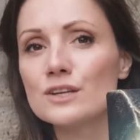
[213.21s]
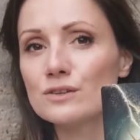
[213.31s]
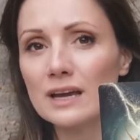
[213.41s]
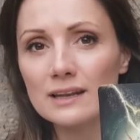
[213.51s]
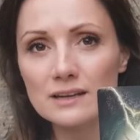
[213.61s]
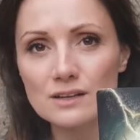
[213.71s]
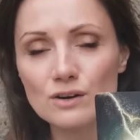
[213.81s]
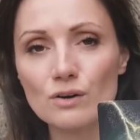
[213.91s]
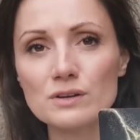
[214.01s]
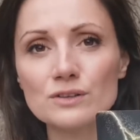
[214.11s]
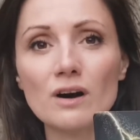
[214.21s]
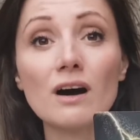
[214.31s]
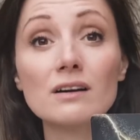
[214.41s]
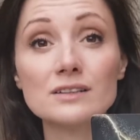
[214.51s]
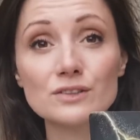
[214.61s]
You can let it go in your
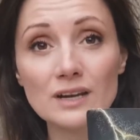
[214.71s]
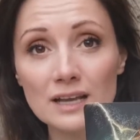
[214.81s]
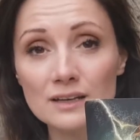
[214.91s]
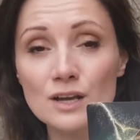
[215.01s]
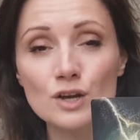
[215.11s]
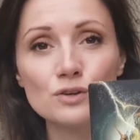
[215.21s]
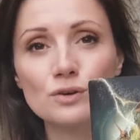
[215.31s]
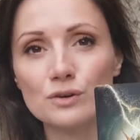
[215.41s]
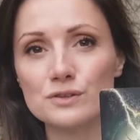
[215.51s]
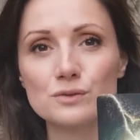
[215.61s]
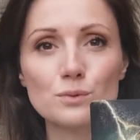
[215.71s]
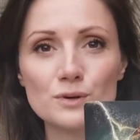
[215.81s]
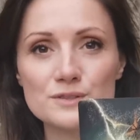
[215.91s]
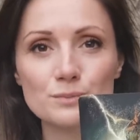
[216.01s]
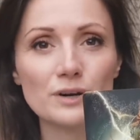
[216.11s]
heart. You can turn
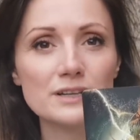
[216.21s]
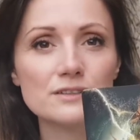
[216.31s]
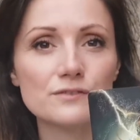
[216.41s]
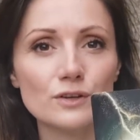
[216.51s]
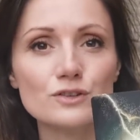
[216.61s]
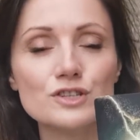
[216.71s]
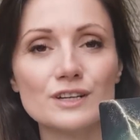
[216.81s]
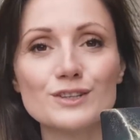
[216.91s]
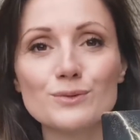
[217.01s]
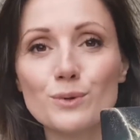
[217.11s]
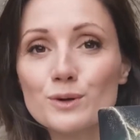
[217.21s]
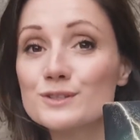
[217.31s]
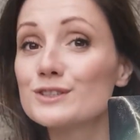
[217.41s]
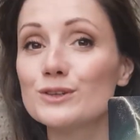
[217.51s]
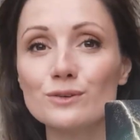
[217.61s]
towards a brighter future,
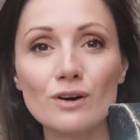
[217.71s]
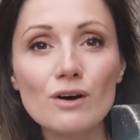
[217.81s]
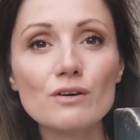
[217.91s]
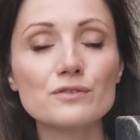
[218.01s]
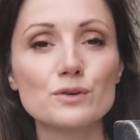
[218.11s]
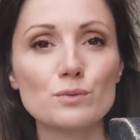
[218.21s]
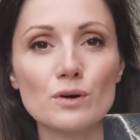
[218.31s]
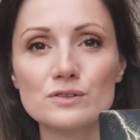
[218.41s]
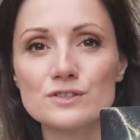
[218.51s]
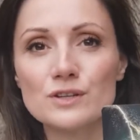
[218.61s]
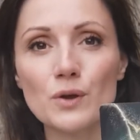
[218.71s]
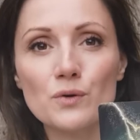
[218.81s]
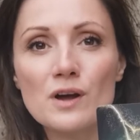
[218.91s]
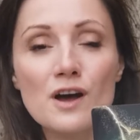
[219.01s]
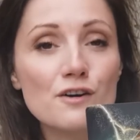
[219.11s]
towards new love, towards
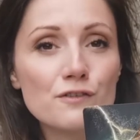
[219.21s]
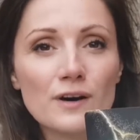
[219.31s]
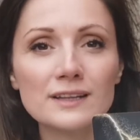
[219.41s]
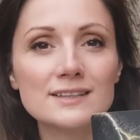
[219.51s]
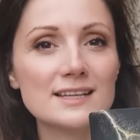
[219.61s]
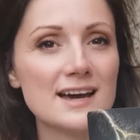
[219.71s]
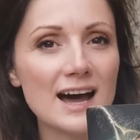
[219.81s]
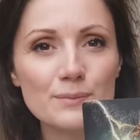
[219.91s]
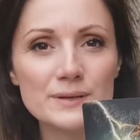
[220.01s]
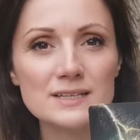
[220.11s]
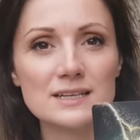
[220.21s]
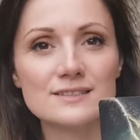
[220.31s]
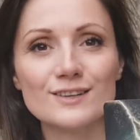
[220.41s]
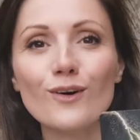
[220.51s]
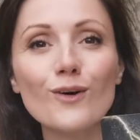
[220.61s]
new fun and
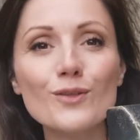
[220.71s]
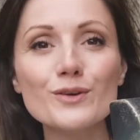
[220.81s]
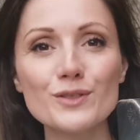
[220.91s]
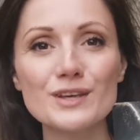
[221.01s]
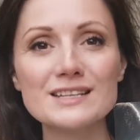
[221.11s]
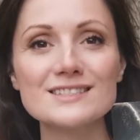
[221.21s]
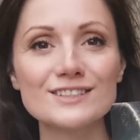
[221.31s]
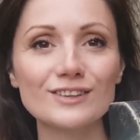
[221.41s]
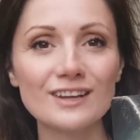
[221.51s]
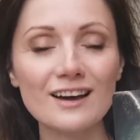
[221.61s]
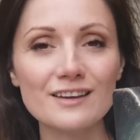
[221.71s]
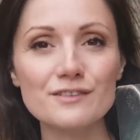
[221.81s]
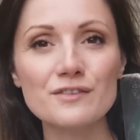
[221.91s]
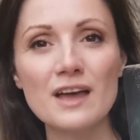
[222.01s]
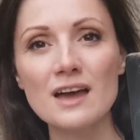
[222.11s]
happiness and all the good things in your
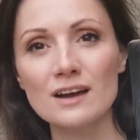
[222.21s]
life.